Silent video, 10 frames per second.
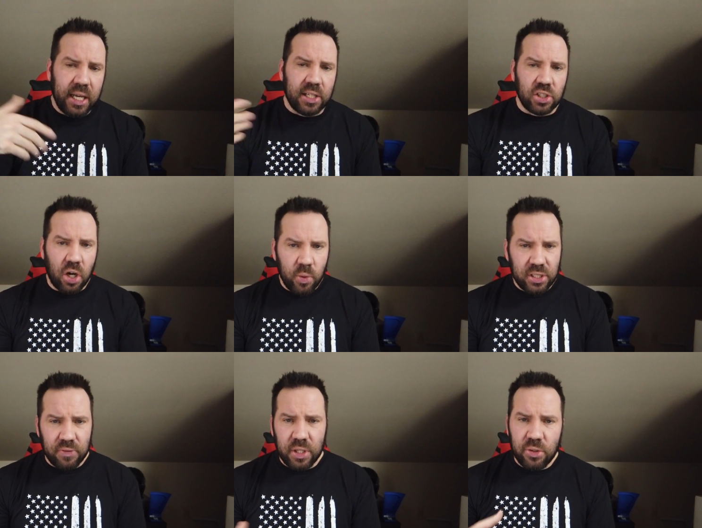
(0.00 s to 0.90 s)
and as
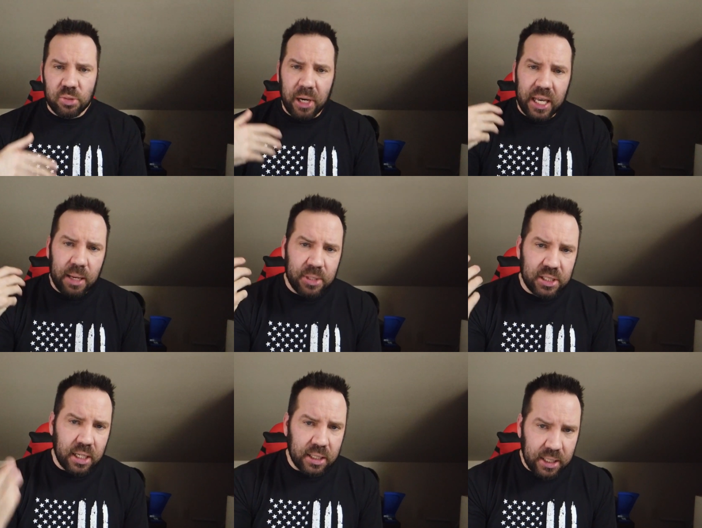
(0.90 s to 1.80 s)
always, if you use my
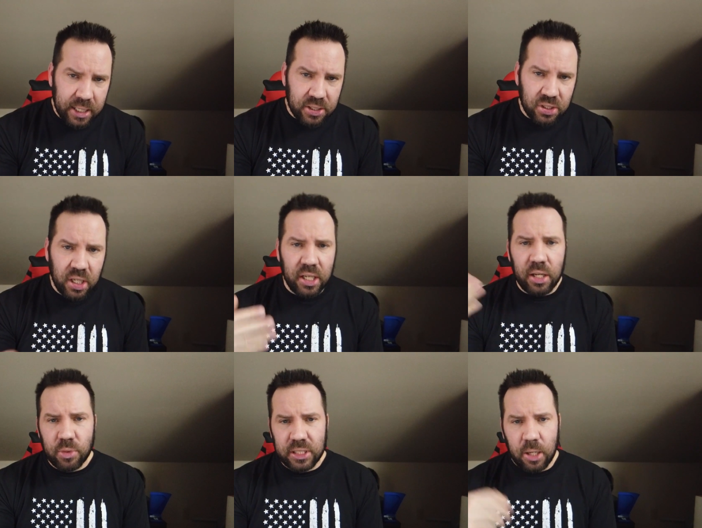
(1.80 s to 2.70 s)
Amazon links,
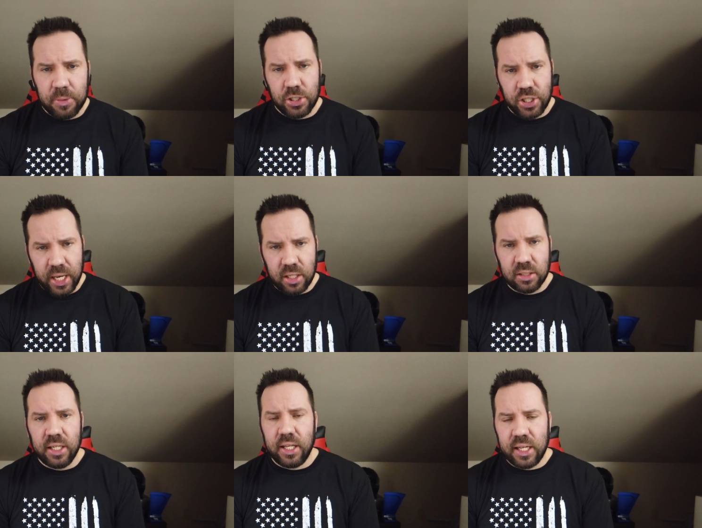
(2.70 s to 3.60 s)
it will help the
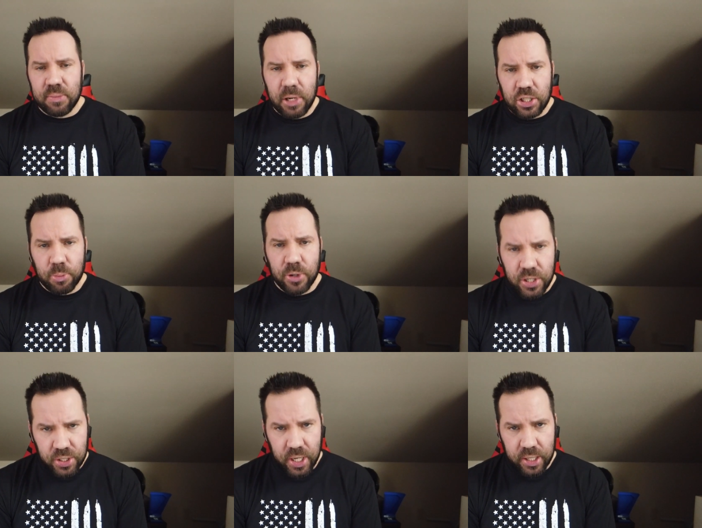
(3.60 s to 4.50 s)
channel, and that's much
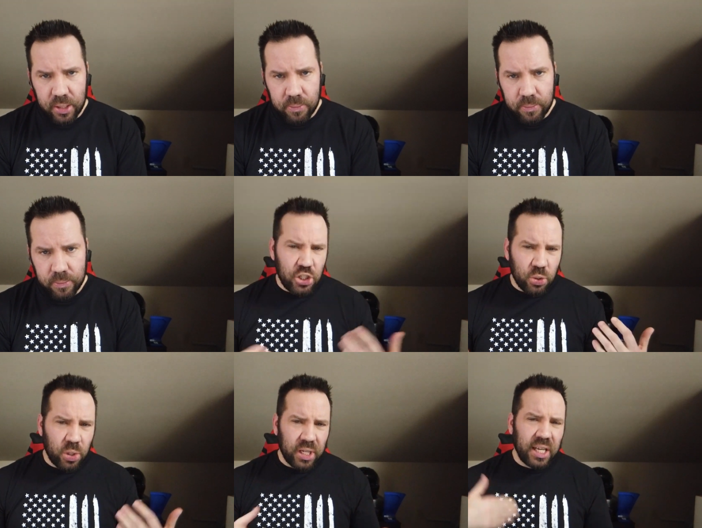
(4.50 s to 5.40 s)
appreciated. In
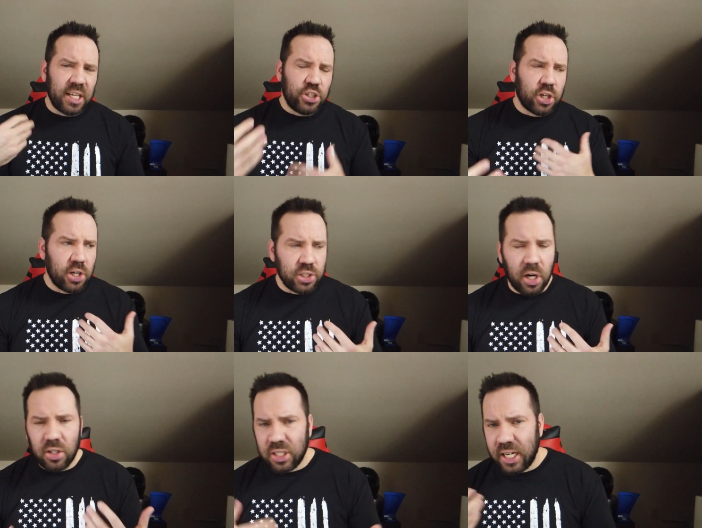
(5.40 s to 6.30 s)
short, it can charge
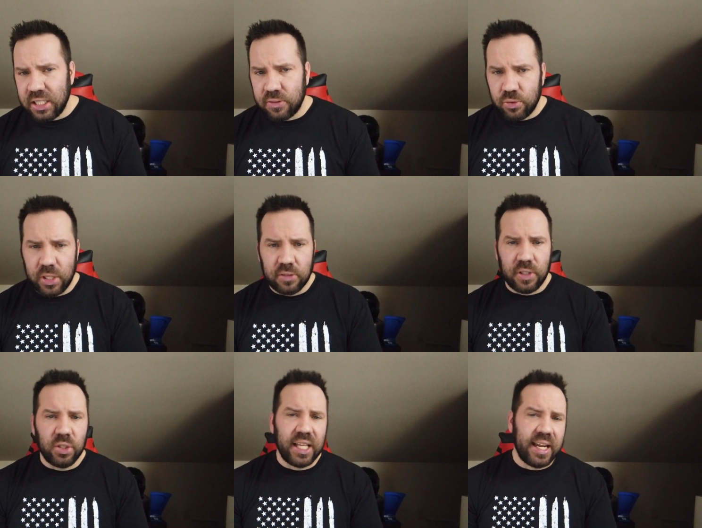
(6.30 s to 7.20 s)
all kinds of
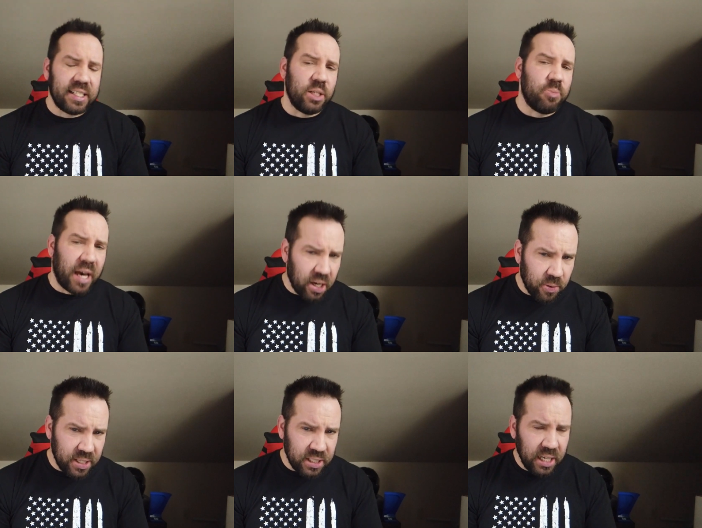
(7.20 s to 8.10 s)
12-volt lead-acid
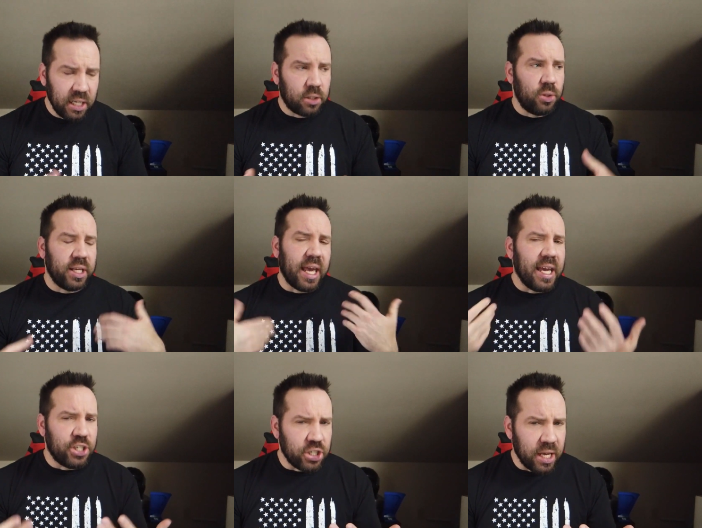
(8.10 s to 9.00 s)
batteries, including
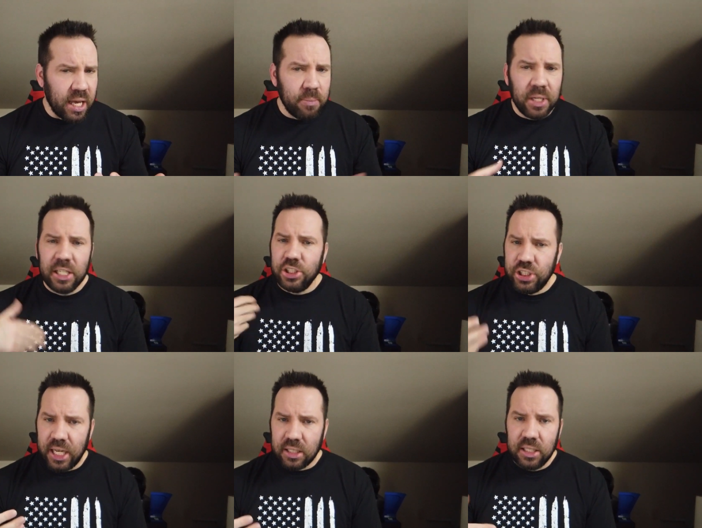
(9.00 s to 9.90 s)
AGM,
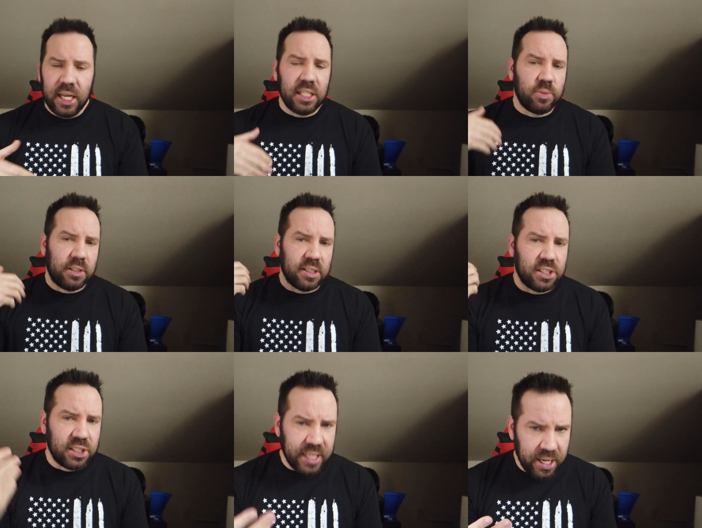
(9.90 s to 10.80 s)
gel, as well
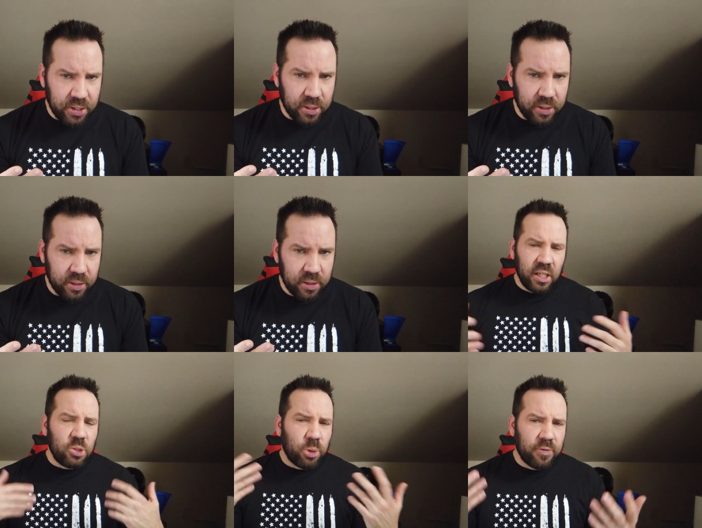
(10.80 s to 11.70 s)
as standard.
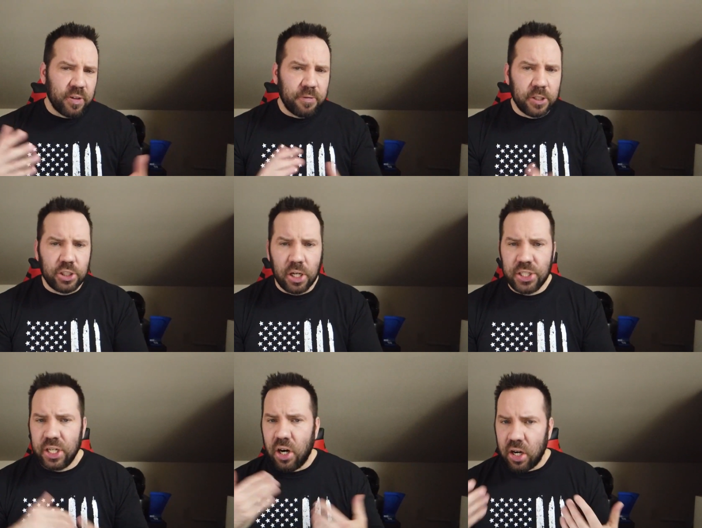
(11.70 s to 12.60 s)
It is perfect for
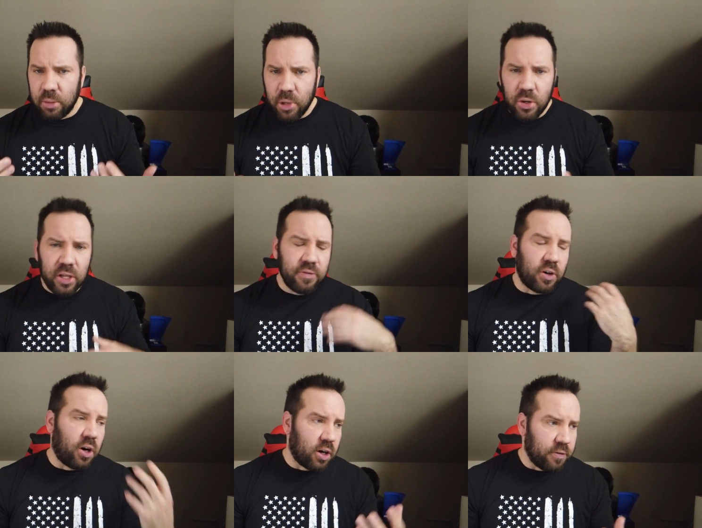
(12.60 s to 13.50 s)
charging
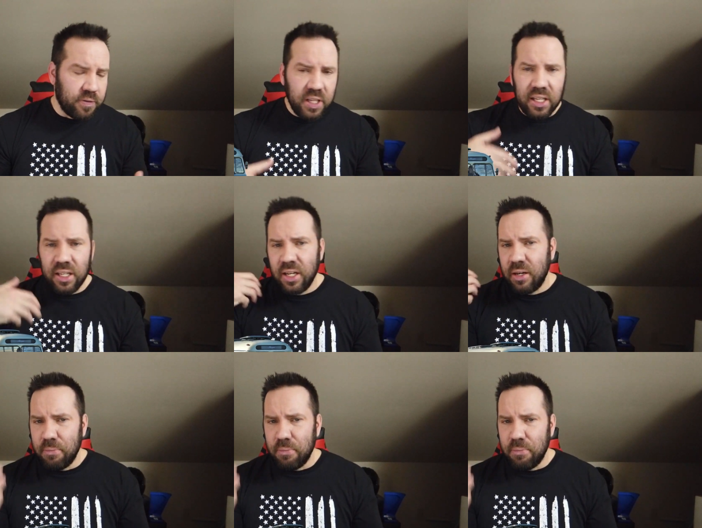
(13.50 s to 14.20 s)
automotive, RV,